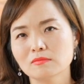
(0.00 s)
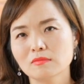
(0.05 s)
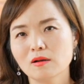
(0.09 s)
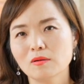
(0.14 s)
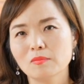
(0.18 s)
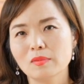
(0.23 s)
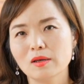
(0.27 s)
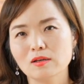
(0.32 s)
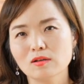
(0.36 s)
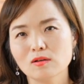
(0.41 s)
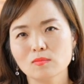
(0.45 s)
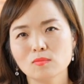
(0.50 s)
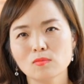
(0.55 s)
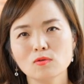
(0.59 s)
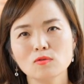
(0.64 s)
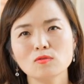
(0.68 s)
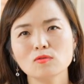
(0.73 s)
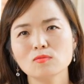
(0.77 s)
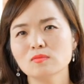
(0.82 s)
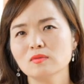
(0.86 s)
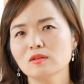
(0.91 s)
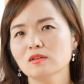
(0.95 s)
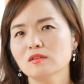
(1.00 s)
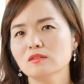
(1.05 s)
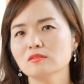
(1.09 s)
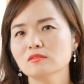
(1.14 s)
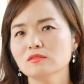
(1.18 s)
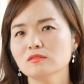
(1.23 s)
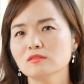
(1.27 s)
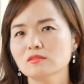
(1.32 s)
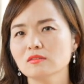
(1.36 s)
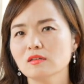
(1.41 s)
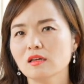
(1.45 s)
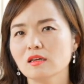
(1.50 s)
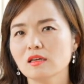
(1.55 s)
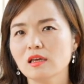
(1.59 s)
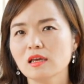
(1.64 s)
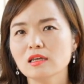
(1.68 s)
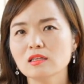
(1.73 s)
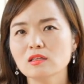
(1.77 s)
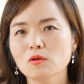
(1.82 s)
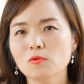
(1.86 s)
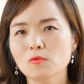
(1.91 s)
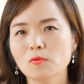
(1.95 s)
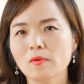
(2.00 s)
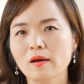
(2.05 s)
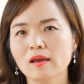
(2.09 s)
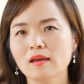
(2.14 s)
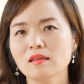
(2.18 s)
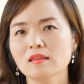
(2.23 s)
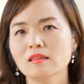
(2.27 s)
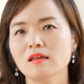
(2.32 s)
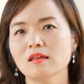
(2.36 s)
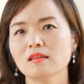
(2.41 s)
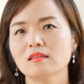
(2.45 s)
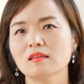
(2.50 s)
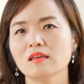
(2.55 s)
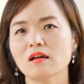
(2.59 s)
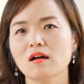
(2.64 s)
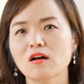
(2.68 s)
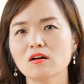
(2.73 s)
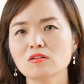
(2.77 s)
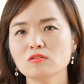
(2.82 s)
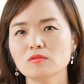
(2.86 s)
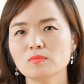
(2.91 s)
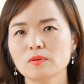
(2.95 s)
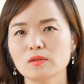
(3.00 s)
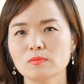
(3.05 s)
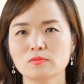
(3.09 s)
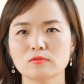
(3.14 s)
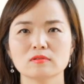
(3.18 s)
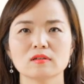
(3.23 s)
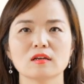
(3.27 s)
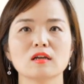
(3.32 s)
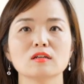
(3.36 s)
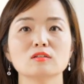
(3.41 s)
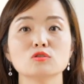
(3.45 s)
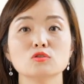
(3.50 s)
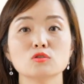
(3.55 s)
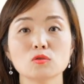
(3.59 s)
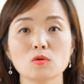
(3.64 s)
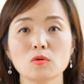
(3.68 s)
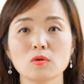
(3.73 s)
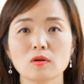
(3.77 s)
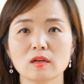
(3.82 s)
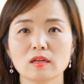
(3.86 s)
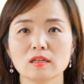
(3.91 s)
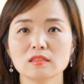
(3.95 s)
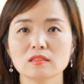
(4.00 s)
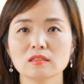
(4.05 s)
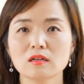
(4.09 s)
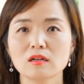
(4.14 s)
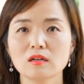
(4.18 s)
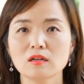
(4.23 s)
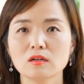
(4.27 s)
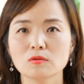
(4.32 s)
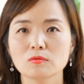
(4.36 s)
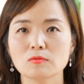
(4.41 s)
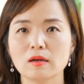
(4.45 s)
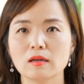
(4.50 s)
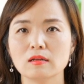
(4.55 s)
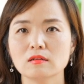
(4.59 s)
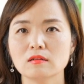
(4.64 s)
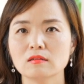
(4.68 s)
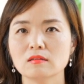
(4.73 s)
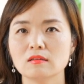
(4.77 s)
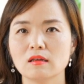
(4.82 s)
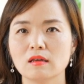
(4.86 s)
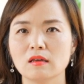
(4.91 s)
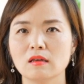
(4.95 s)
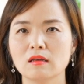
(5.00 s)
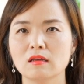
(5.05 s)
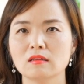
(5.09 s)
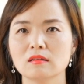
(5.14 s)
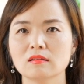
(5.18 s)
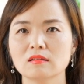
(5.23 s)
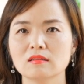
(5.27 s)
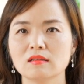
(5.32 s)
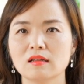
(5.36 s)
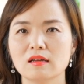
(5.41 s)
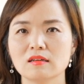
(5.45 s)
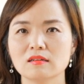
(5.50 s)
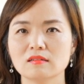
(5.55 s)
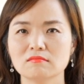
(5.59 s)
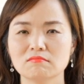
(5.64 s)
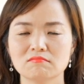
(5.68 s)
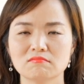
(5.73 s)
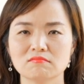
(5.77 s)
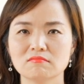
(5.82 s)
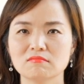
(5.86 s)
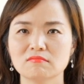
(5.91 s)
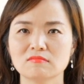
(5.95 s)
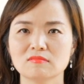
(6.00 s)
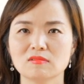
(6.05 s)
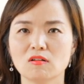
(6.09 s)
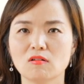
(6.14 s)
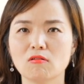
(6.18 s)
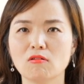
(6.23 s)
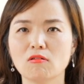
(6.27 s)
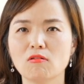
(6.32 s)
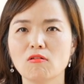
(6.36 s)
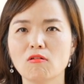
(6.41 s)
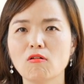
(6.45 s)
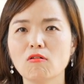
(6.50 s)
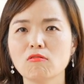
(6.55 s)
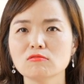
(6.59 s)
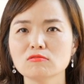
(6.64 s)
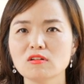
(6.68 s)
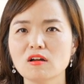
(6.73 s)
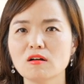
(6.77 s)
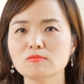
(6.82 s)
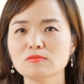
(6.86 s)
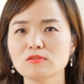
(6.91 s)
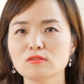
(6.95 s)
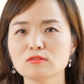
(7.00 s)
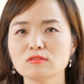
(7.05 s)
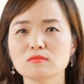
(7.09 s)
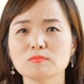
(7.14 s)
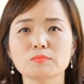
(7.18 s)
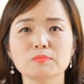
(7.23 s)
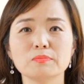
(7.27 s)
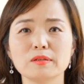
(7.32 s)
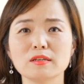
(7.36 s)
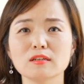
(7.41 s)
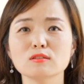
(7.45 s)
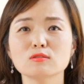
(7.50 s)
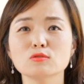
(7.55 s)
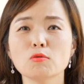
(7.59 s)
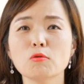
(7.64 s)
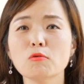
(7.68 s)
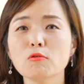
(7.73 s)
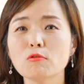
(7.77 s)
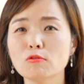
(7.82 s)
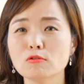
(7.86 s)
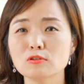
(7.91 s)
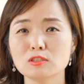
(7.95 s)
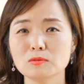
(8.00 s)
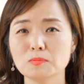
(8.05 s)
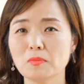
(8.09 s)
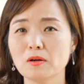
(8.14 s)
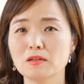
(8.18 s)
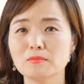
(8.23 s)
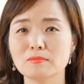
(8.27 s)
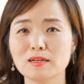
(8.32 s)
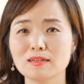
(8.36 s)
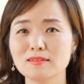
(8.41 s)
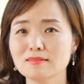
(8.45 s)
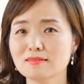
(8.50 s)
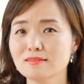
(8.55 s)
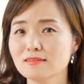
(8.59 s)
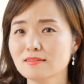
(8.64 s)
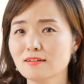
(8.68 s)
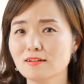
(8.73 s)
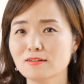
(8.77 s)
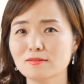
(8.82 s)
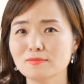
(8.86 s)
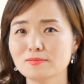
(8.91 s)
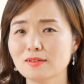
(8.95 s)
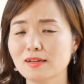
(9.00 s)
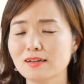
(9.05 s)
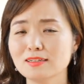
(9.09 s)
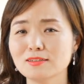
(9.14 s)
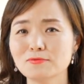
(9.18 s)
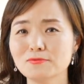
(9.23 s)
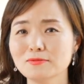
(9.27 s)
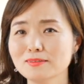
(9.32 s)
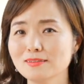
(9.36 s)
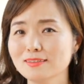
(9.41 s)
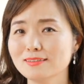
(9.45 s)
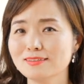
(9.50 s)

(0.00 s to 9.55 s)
make a movement in a way that the other people can join, rather than like hold up the big torch by myself. I really